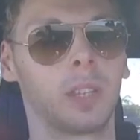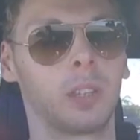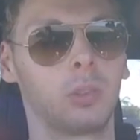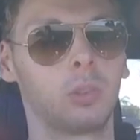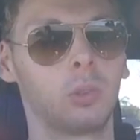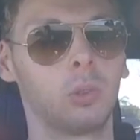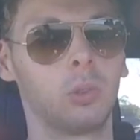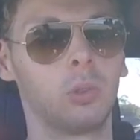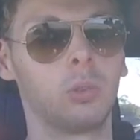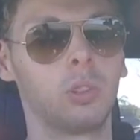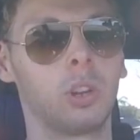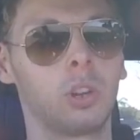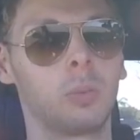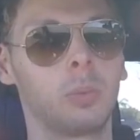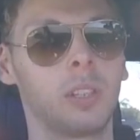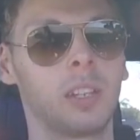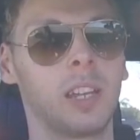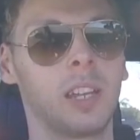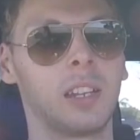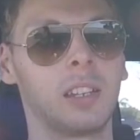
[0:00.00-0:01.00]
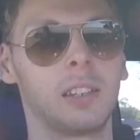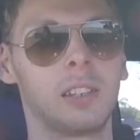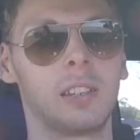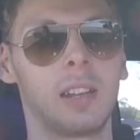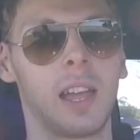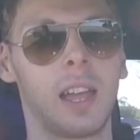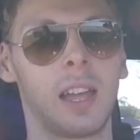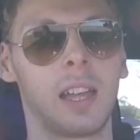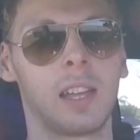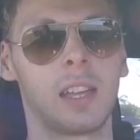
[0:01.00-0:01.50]
Soon I'll be
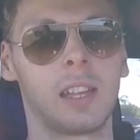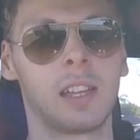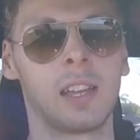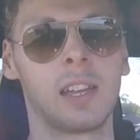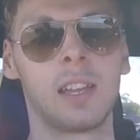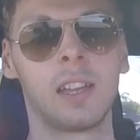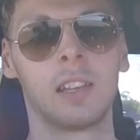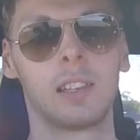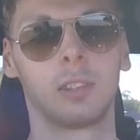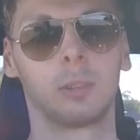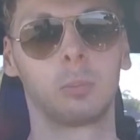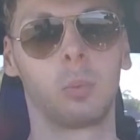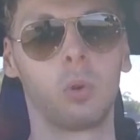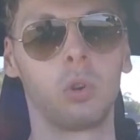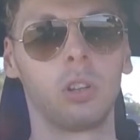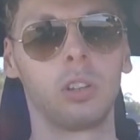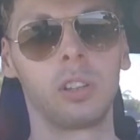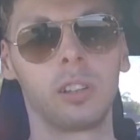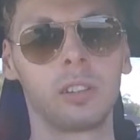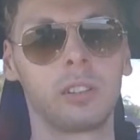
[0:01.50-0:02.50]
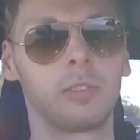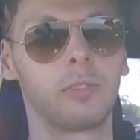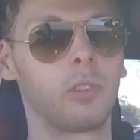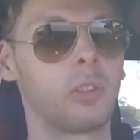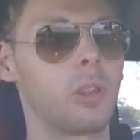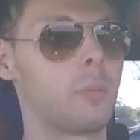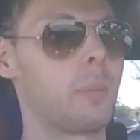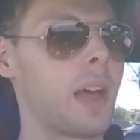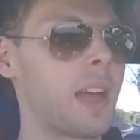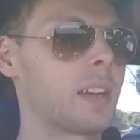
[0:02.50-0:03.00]
getting a spoiler for
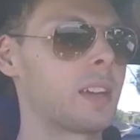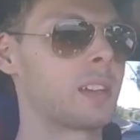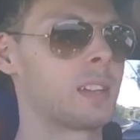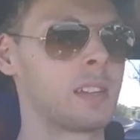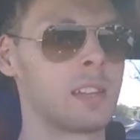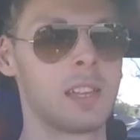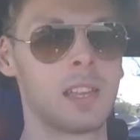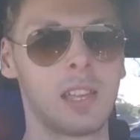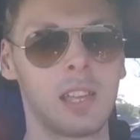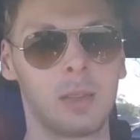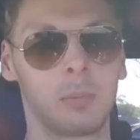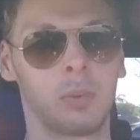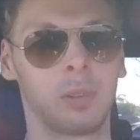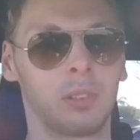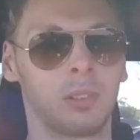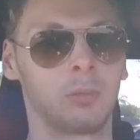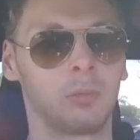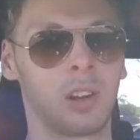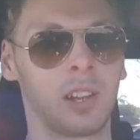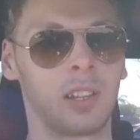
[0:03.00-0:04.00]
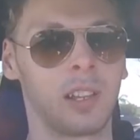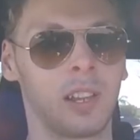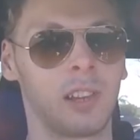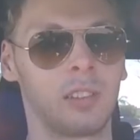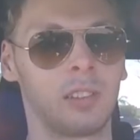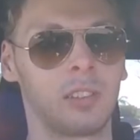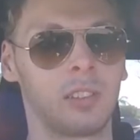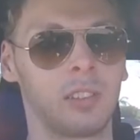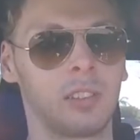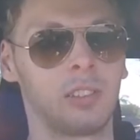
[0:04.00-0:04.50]
the back, because right
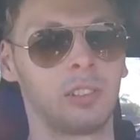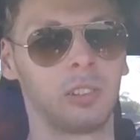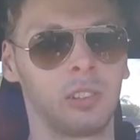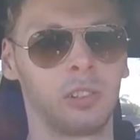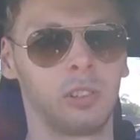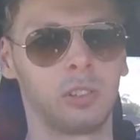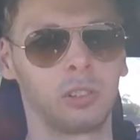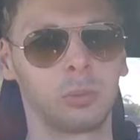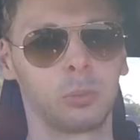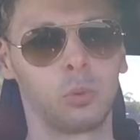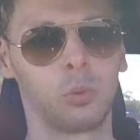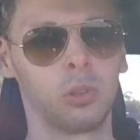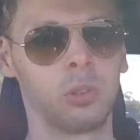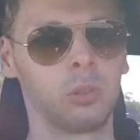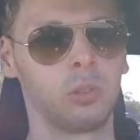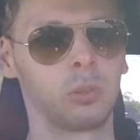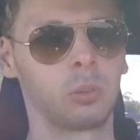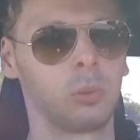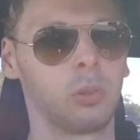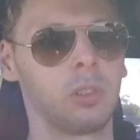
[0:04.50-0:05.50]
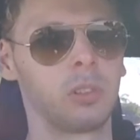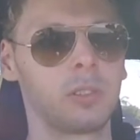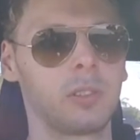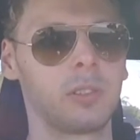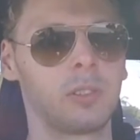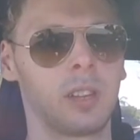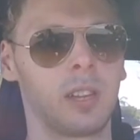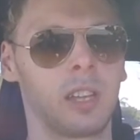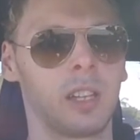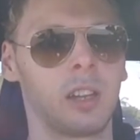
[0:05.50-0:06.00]
now it's only got a small little spoiler,
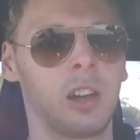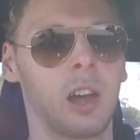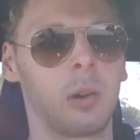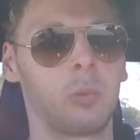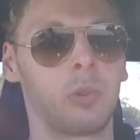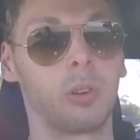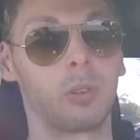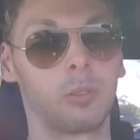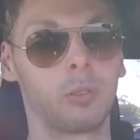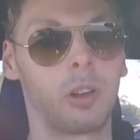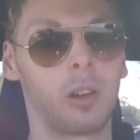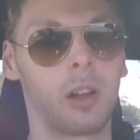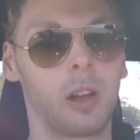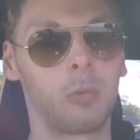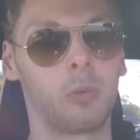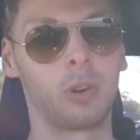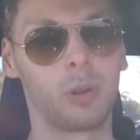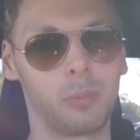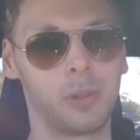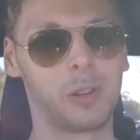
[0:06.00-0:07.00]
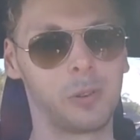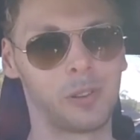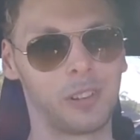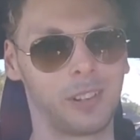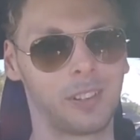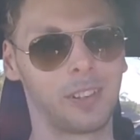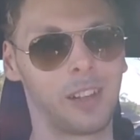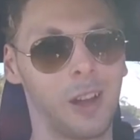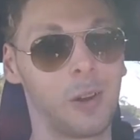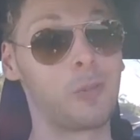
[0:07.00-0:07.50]
and I want a big
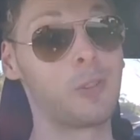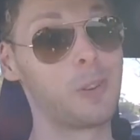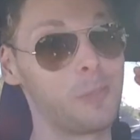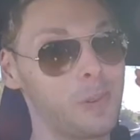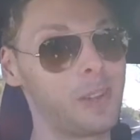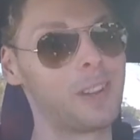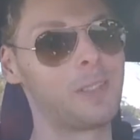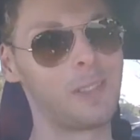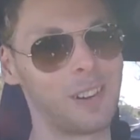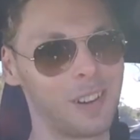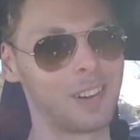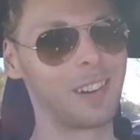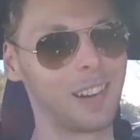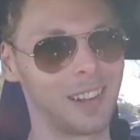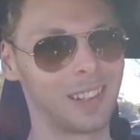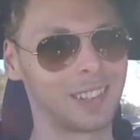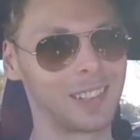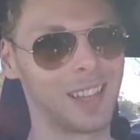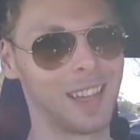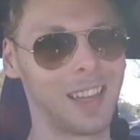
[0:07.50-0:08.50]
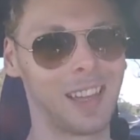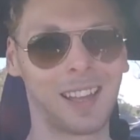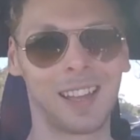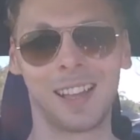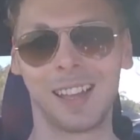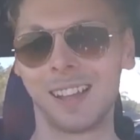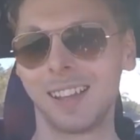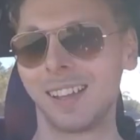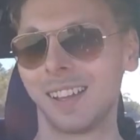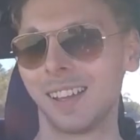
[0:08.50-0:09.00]
one. I want a big one, guys.
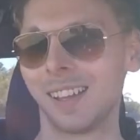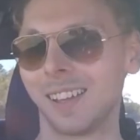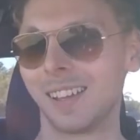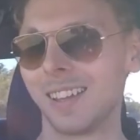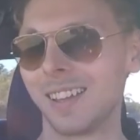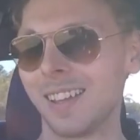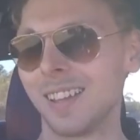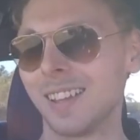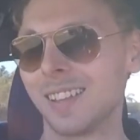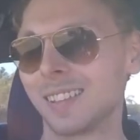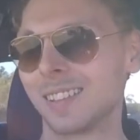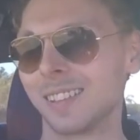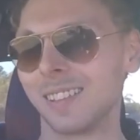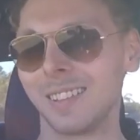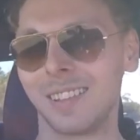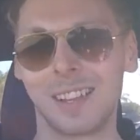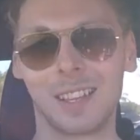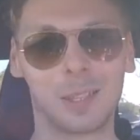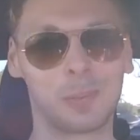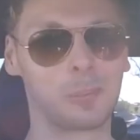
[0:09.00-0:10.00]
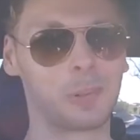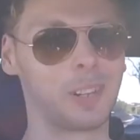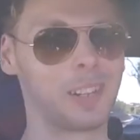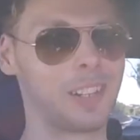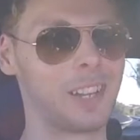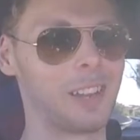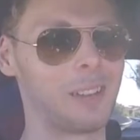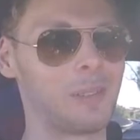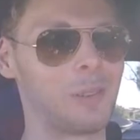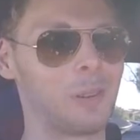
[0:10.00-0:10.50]
So yeah, it's pretty
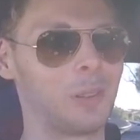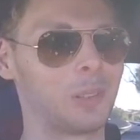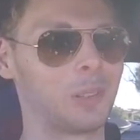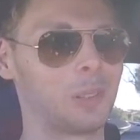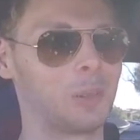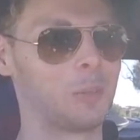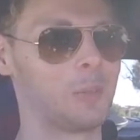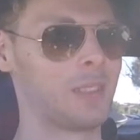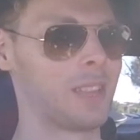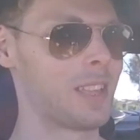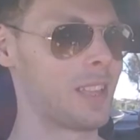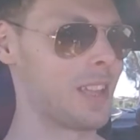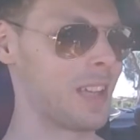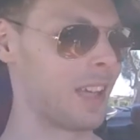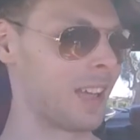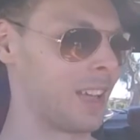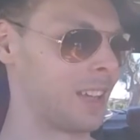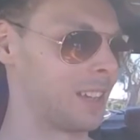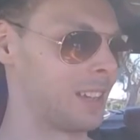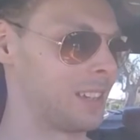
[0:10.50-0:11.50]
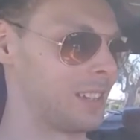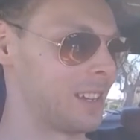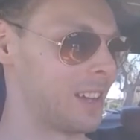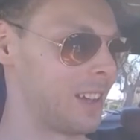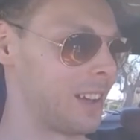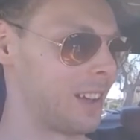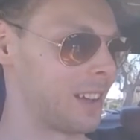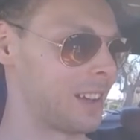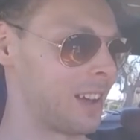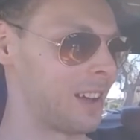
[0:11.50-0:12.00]
damn awesome. And
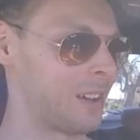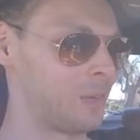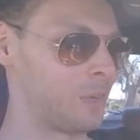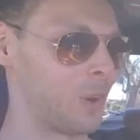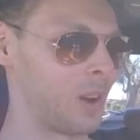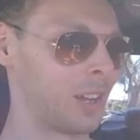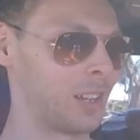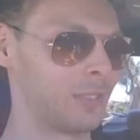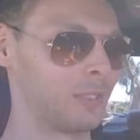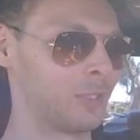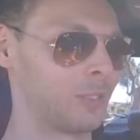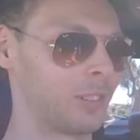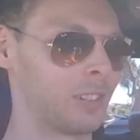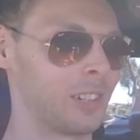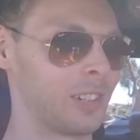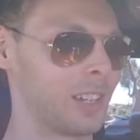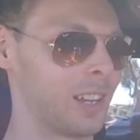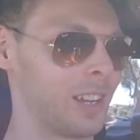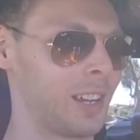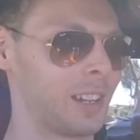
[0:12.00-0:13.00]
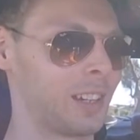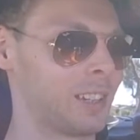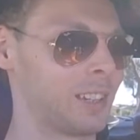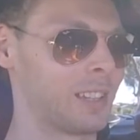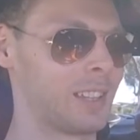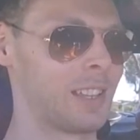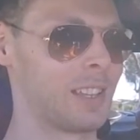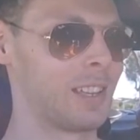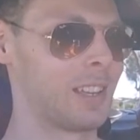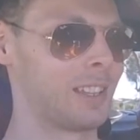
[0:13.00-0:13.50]
yeah, I can't wait for it today.
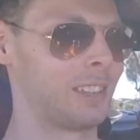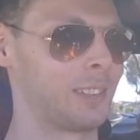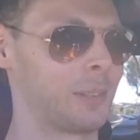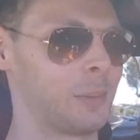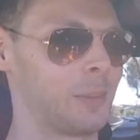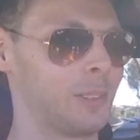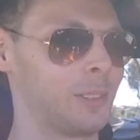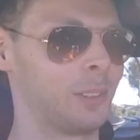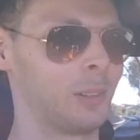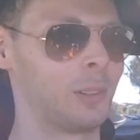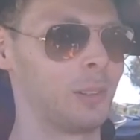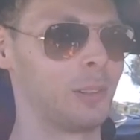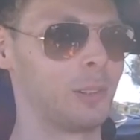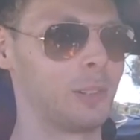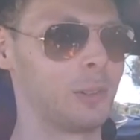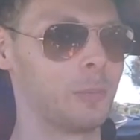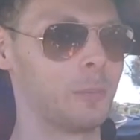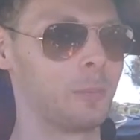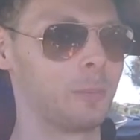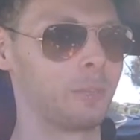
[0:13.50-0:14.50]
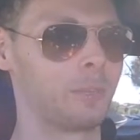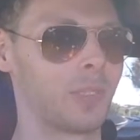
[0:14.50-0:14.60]
It's gonna be so good.